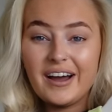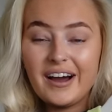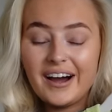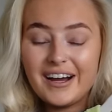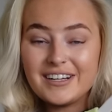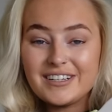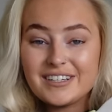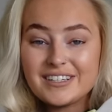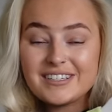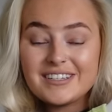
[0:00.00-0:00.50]

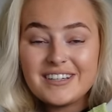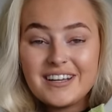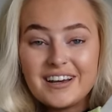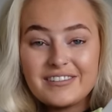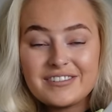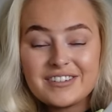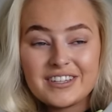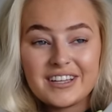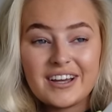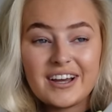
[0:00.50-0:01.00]
I just
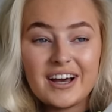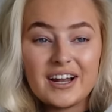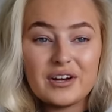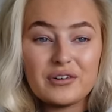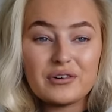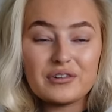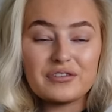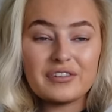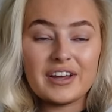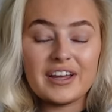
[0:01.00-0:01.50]
loved the
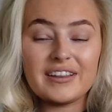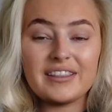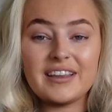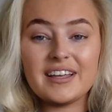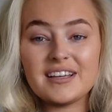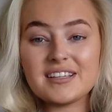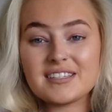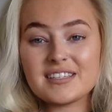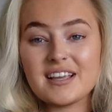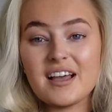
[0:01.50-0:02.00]
color of it.
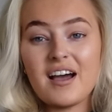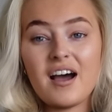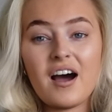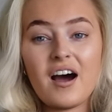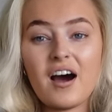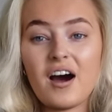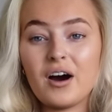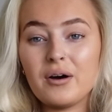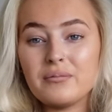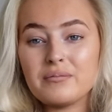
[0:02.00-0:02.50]
This,
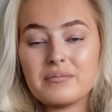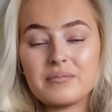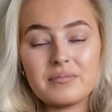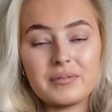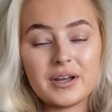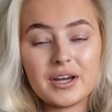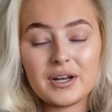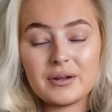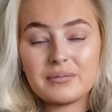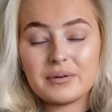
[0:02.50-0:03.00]
I'm
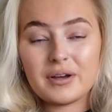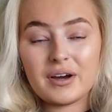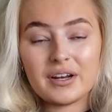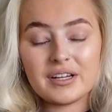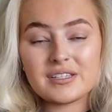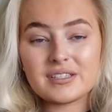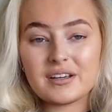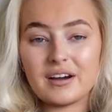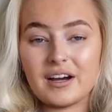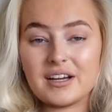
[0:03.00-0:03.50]
gonna be
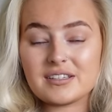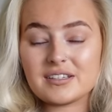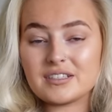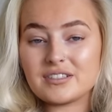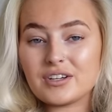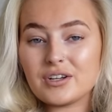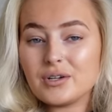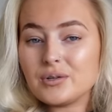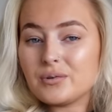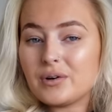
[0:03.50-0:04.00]
honest guys, I
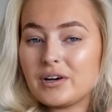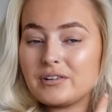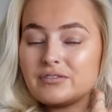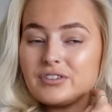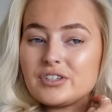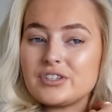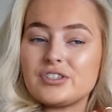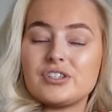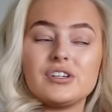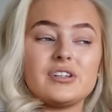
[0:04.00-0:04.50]
don't know why I've
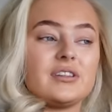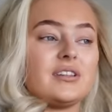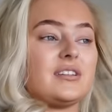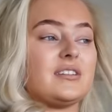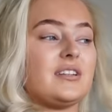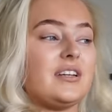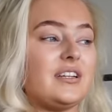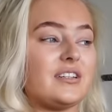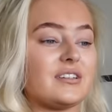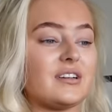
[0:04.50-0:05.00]
just chucked this
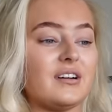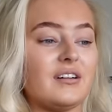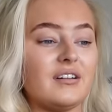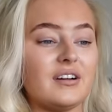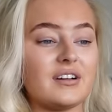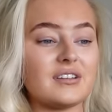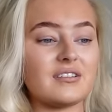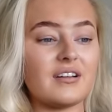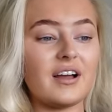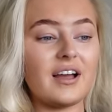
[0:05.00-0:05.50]
t-shirt on,
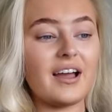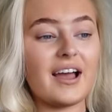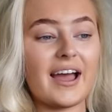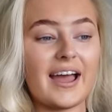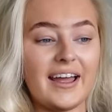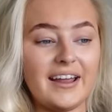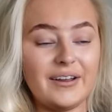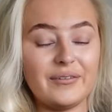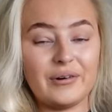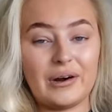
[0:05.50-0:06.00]
because I
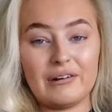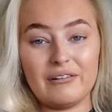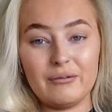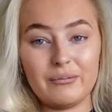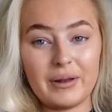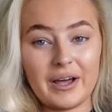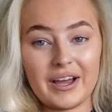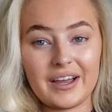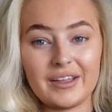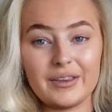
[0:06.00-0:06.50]
hate wearing
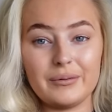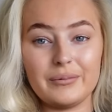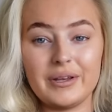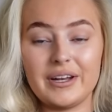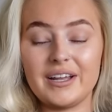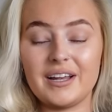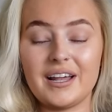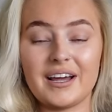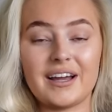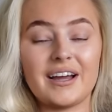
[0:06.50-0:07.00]
black at the
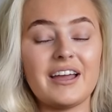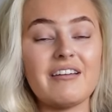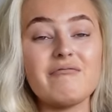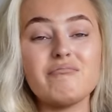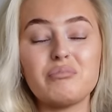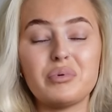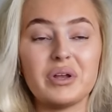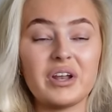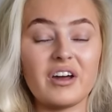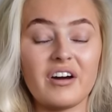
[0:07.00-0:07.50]
minute. Like I
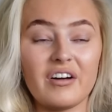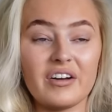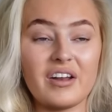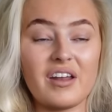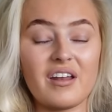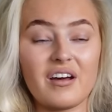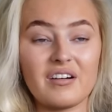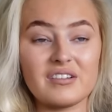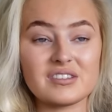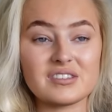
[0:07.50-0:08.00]
even put it on
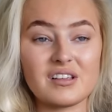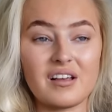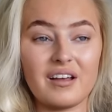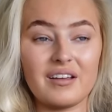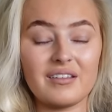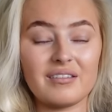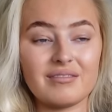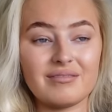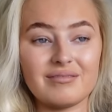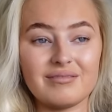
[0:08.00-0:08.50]
and I was
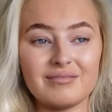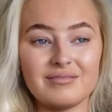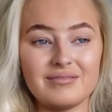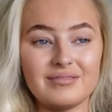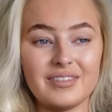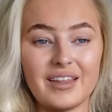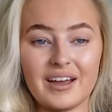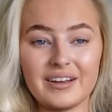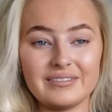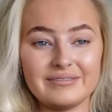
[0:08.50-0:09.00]
like
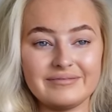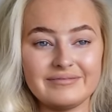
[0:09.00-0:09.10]
no.